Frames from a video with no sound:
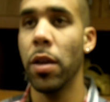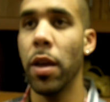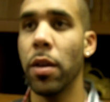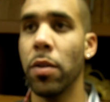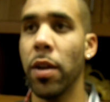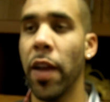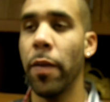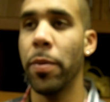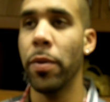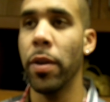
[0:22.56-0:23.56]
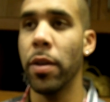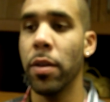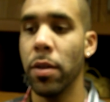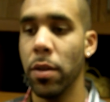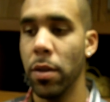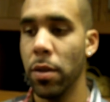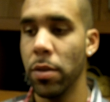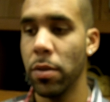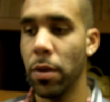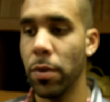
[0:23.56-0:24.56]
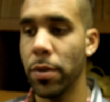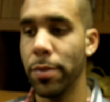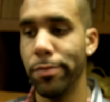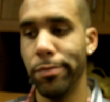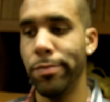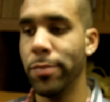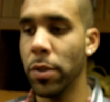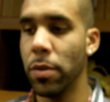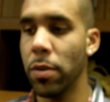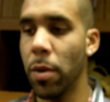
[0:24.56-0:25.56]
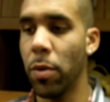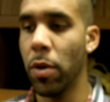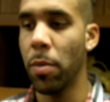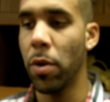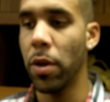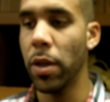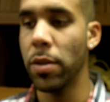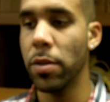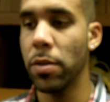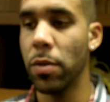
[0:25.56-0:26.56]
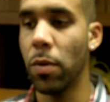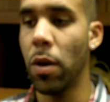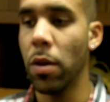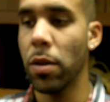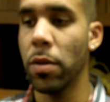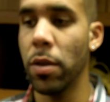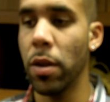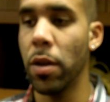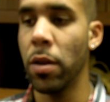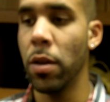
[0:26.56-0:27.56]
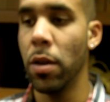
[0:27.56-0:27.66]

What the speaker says: Yeah, you know, I gave up three. So it was, you know, a couple ground ball hits, a walk, and then a